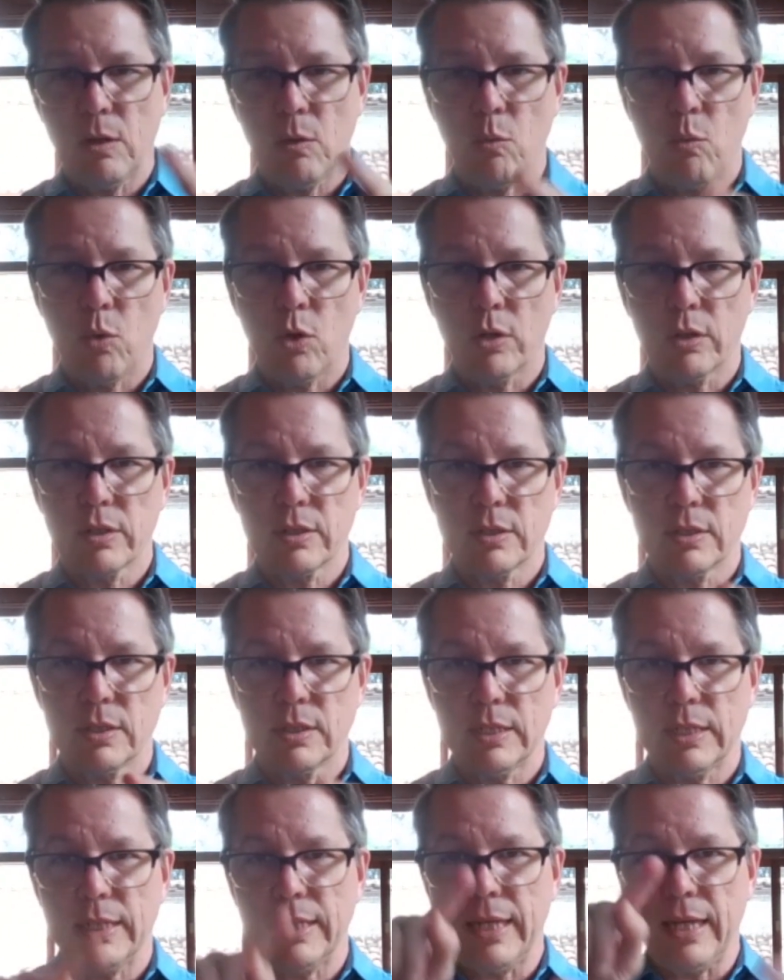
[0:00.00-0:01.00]
works
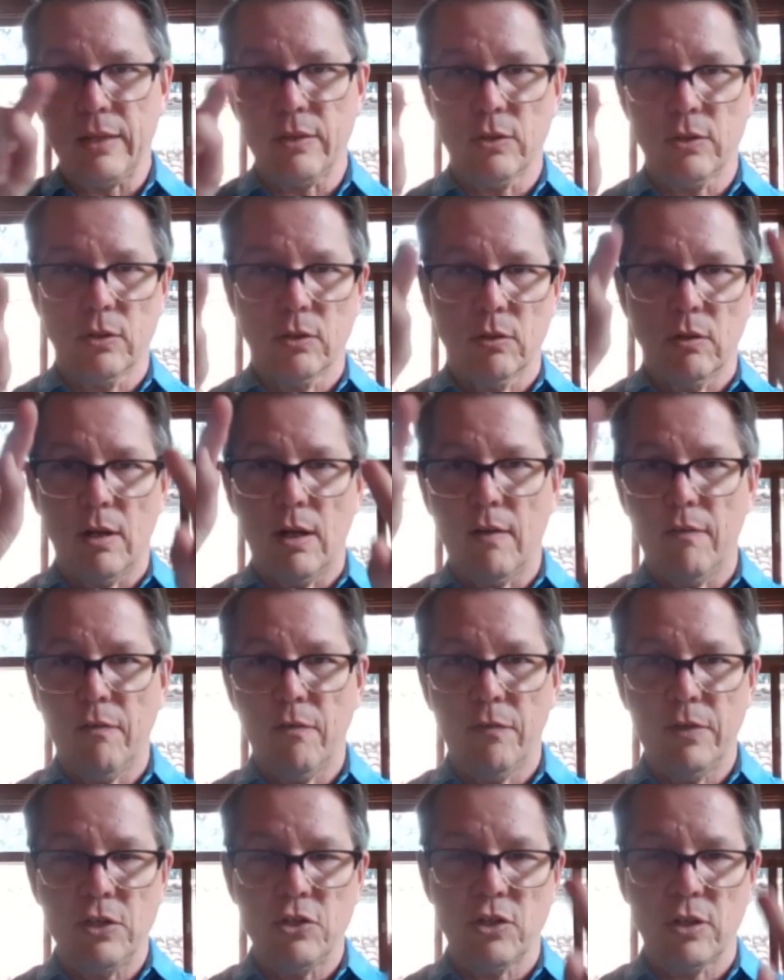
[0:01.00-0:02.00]
together off
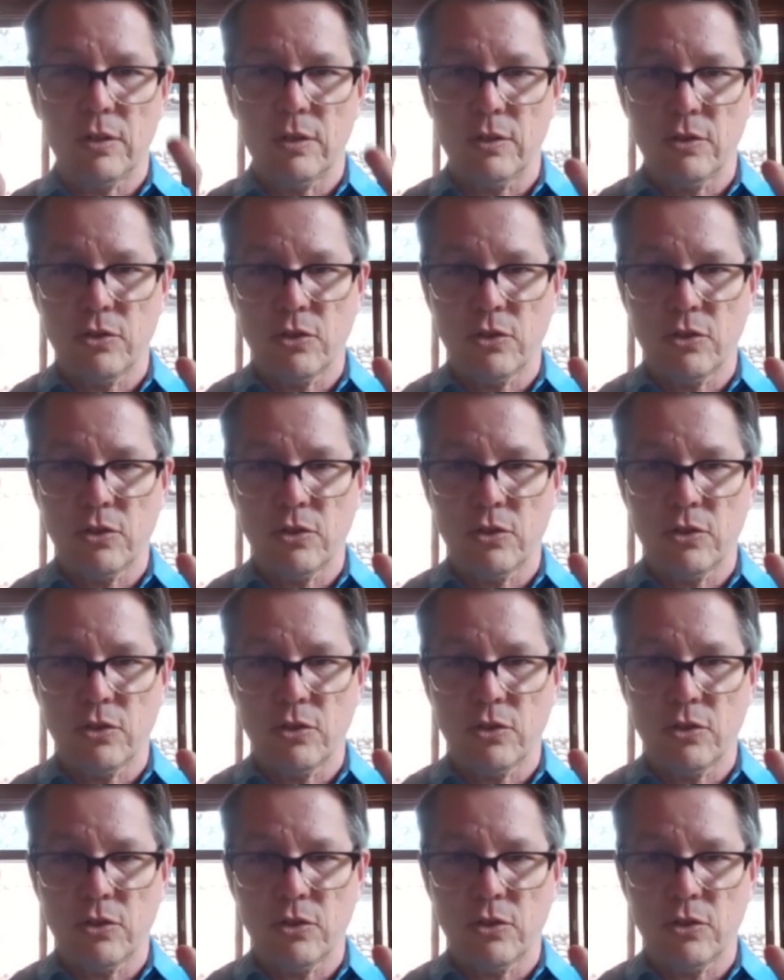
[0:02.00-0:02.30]
of each other.